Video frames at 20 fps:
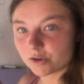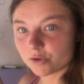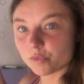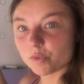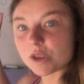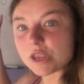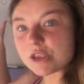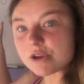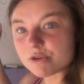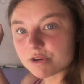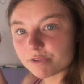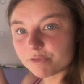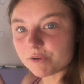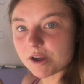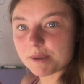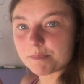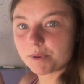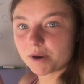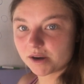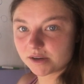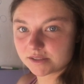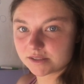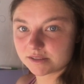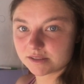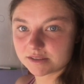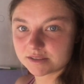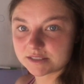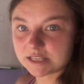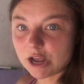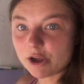reunify parts of
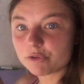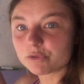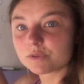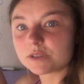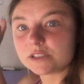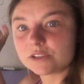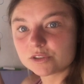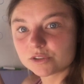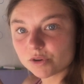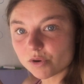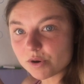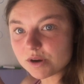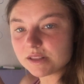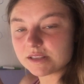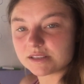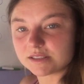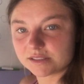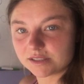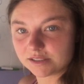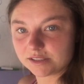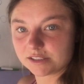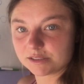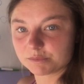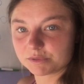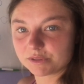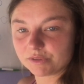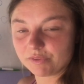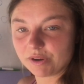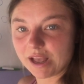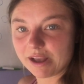the self, restore these
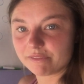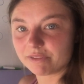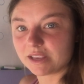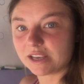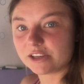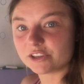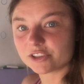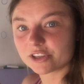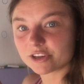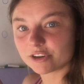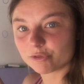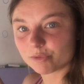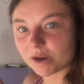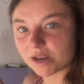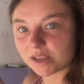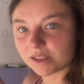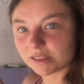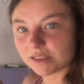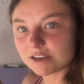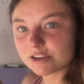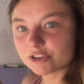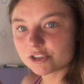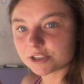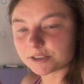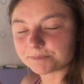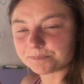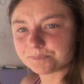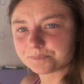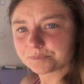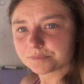systems of navigation and
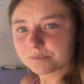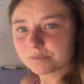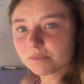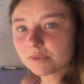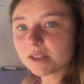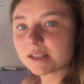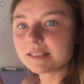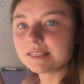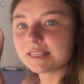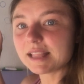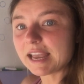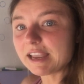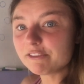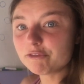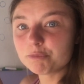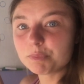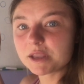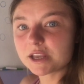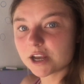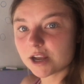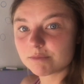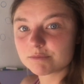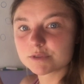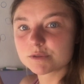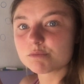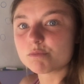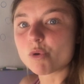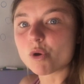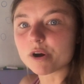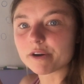regulation, life
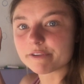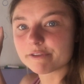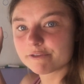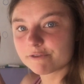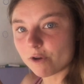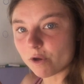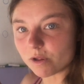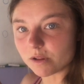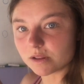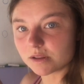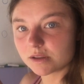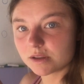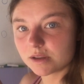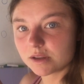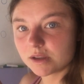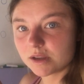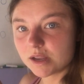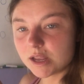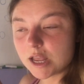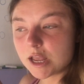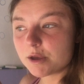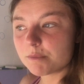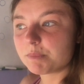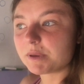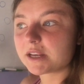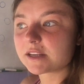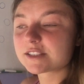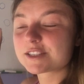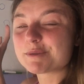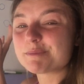becomes more full
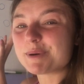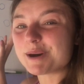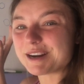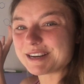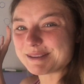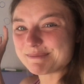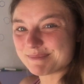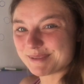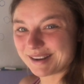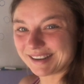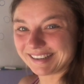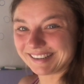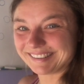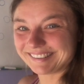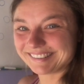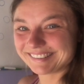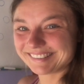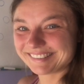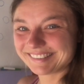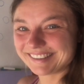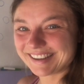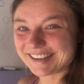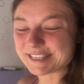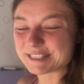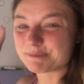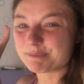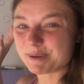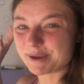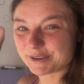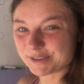because the body mind
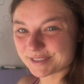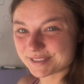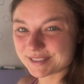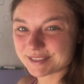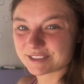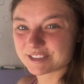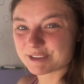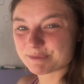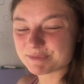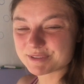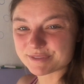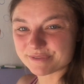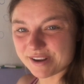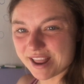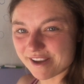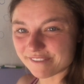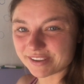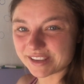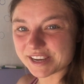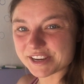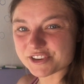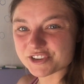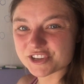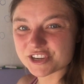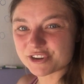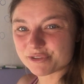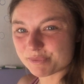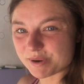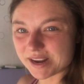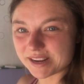has better systems of
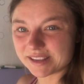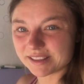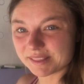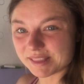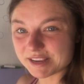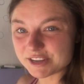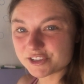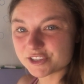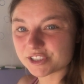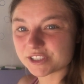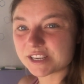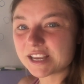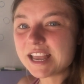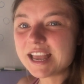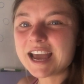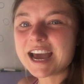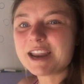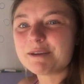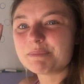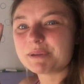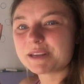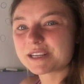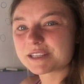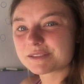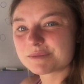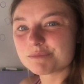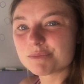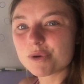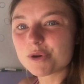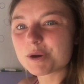navigation and regulation, and
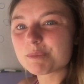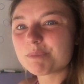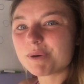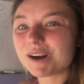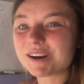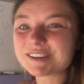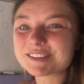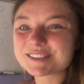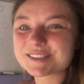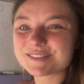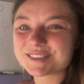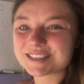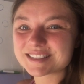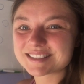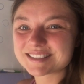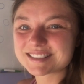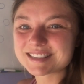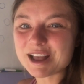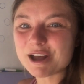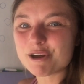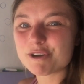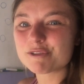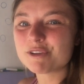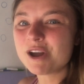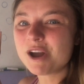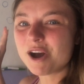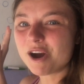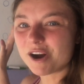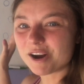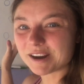because more parts of the self
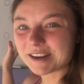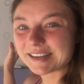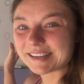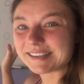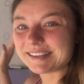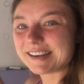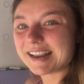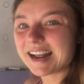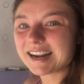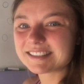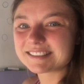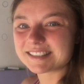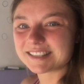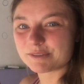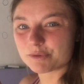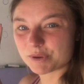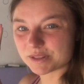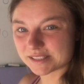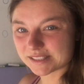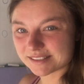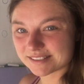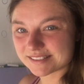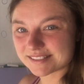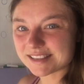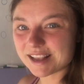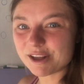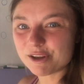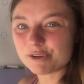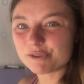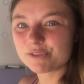are connected with the
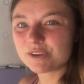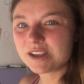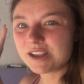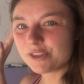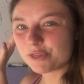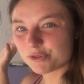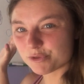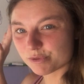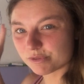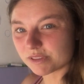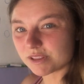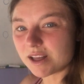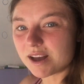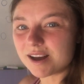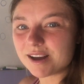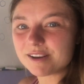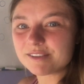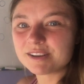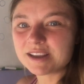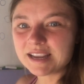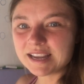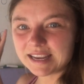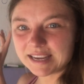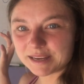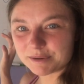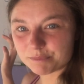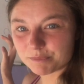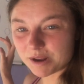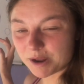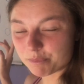self through love
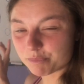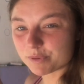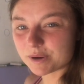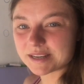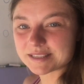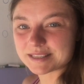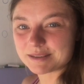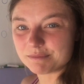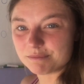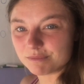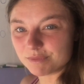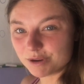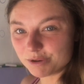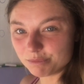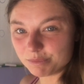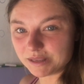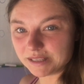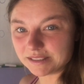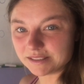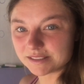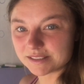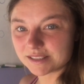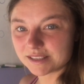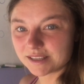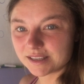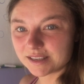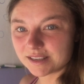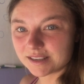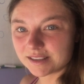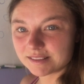in a present moment
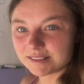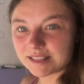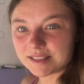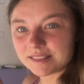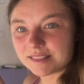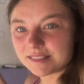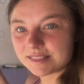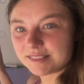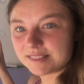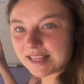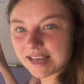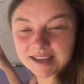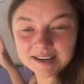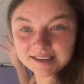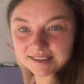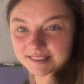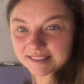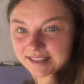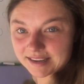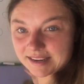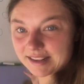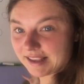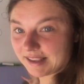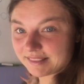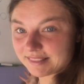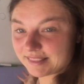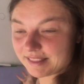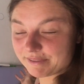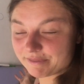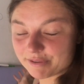than that than
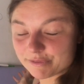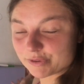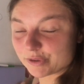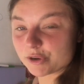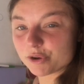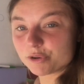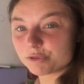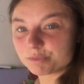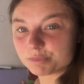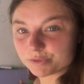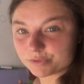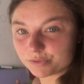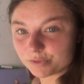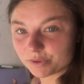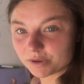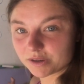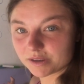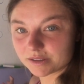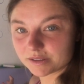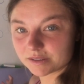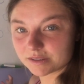they've ever known before.